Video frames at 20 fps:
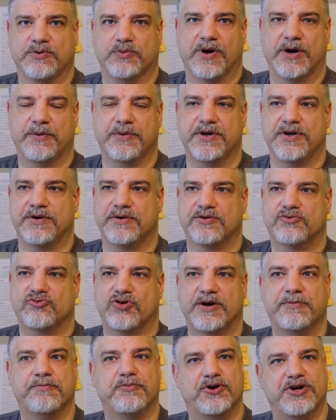where we try
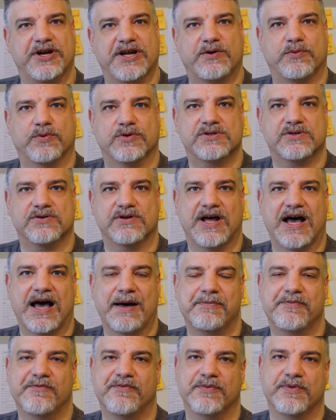and predict what's going to
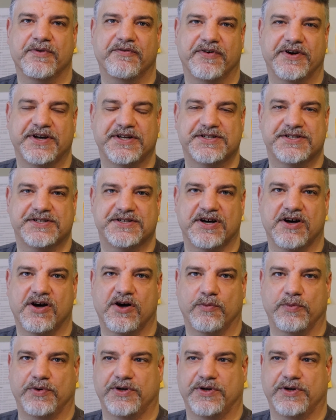happen from the very start.